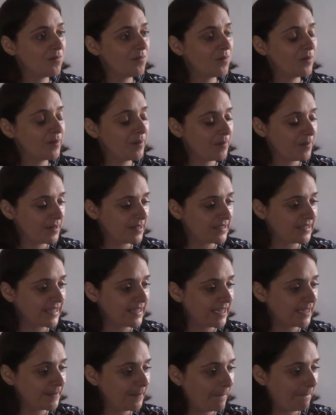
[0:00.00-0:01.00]
What do I want to
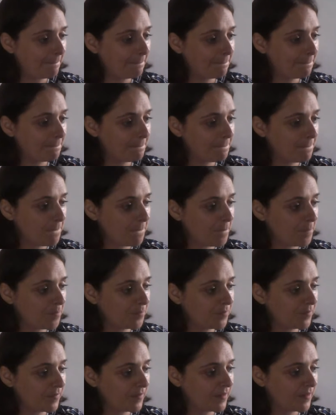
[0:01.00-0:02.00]
say?
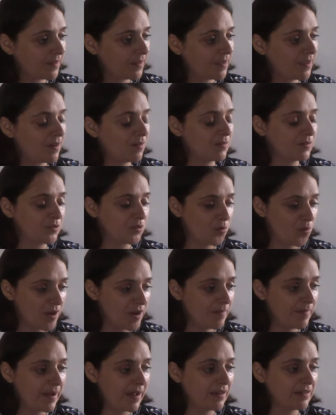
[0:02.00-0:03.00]
I was
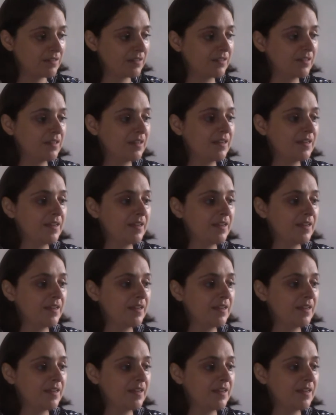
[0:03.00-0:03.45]
talking about